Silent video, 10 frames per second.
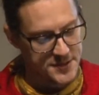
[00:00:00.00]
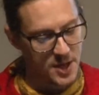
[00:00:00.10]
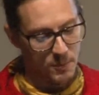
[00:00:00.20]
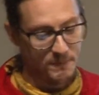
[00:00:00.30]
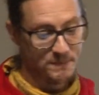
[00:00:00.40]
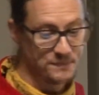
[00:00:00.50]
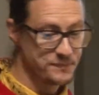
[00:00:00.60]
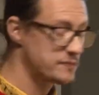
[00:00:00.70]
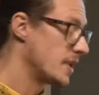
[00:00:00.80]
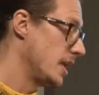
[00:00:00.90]
So,
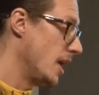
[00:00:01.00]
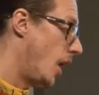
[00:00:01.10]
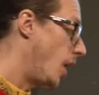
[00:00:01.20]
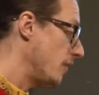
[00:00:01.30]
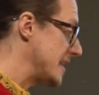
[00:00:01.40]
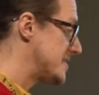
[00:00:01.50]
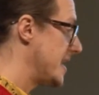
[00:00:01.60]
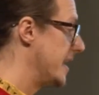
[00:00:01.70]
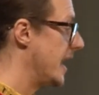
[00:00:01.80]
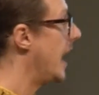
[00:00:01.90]
all that
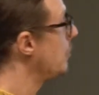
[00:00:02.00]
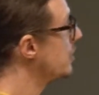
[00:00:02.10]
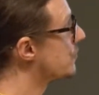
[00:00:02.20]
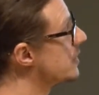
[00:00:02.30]
said, I would